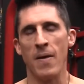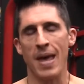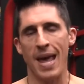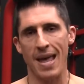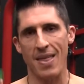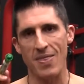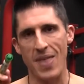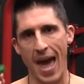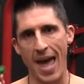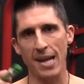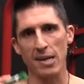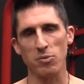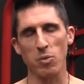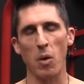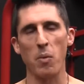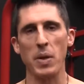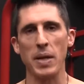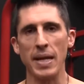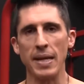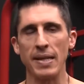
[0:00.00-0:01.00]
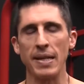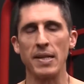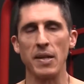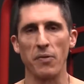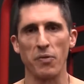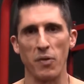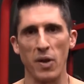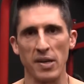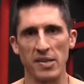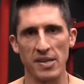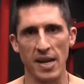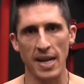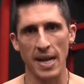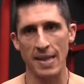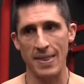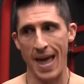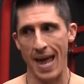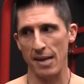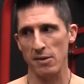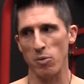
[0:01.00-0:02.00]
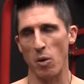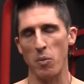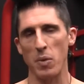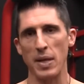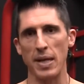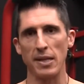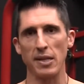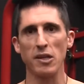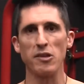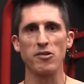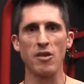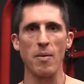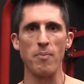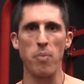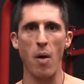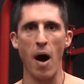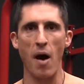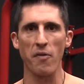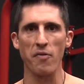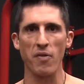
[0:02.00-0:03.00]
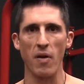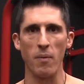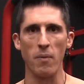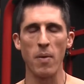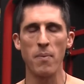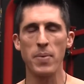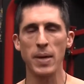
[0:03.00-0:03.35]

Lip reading: and that is where we need to differentiate, and that is where we need to jump off from.